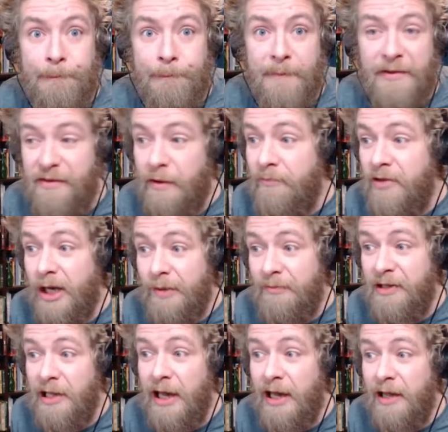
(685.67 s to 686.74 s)
Sometimes
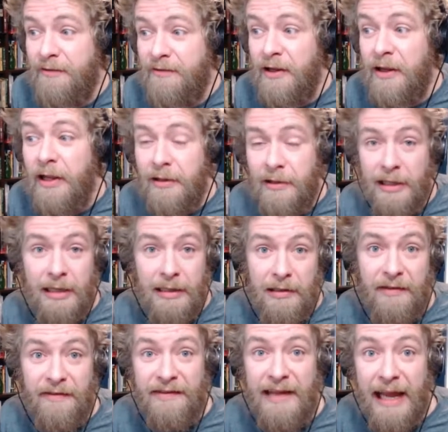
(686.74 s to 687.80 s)
he has like a
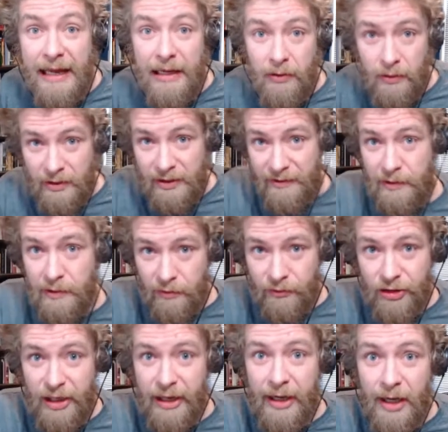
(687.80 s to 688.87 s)
little snack on his little
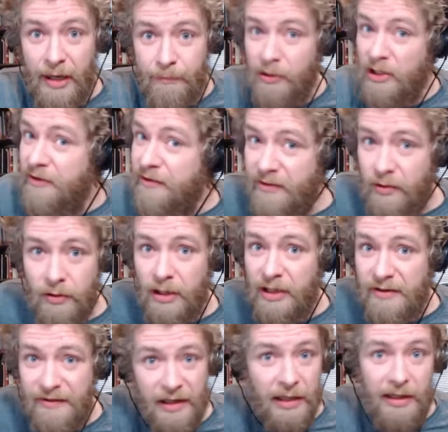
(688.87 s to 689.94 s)
chair, but he's still got
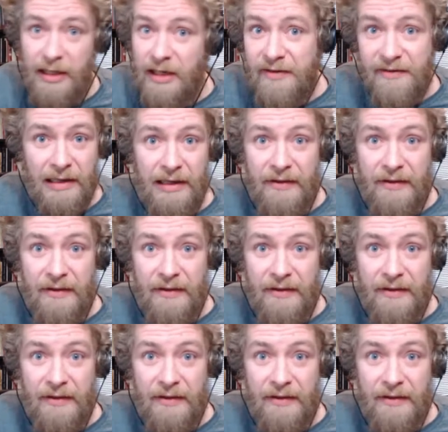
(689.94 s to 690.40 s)
his gun and he's still in